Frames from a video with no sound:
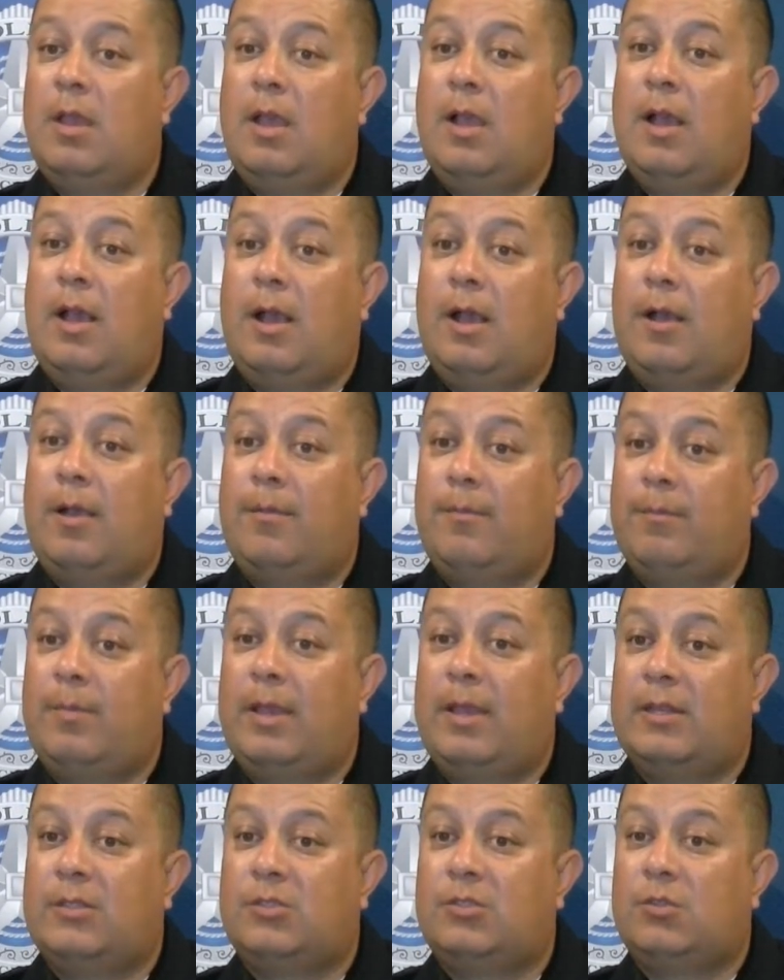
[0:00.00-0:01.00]
um,
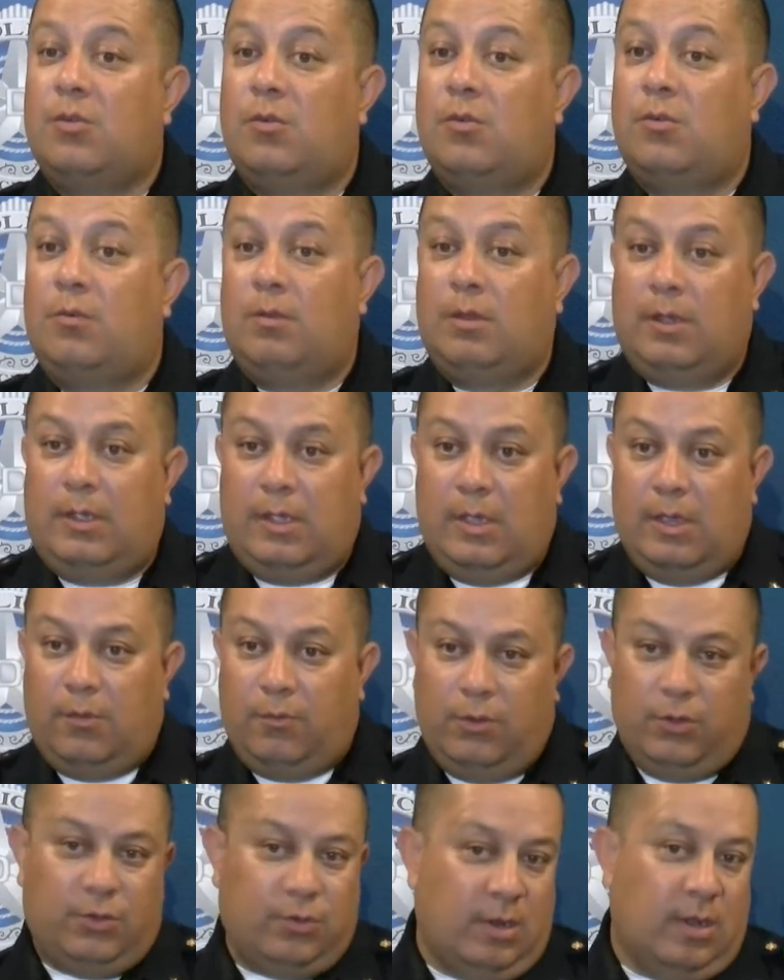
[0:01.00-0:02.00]
and so
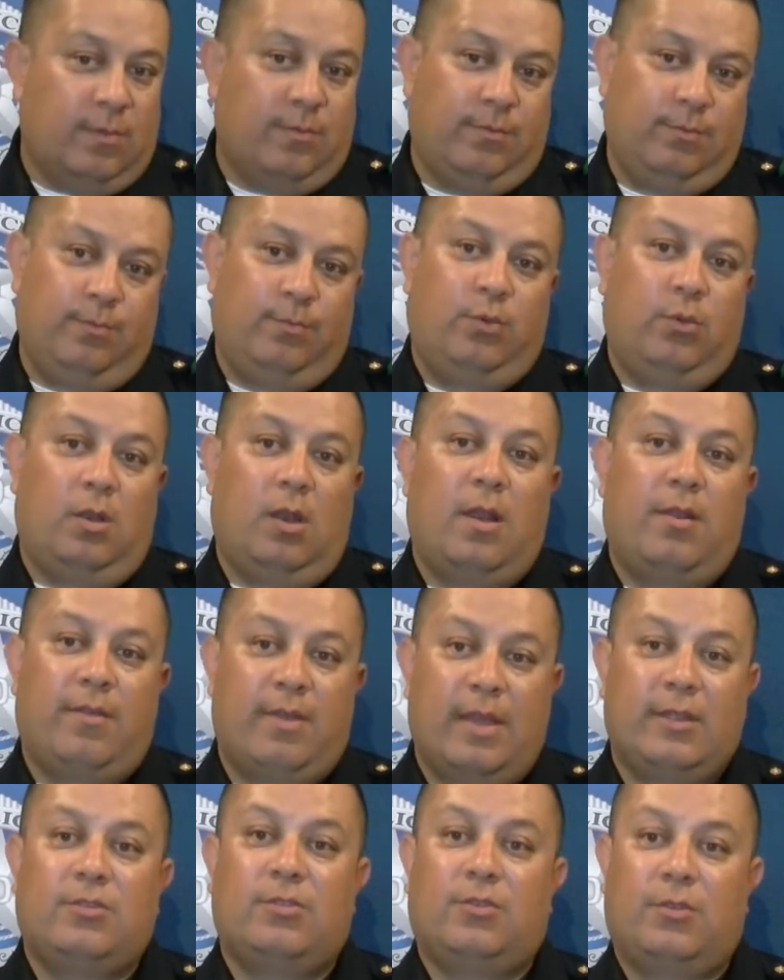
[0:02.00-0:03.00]
again, we're trying to pull all
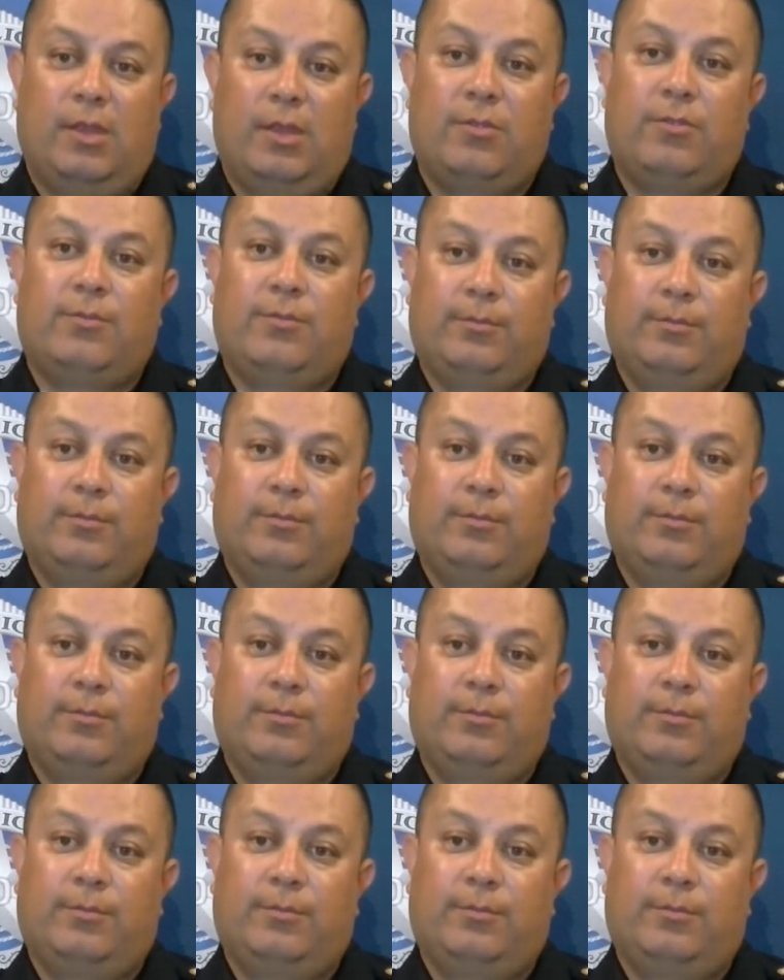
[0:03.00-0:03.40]
that together.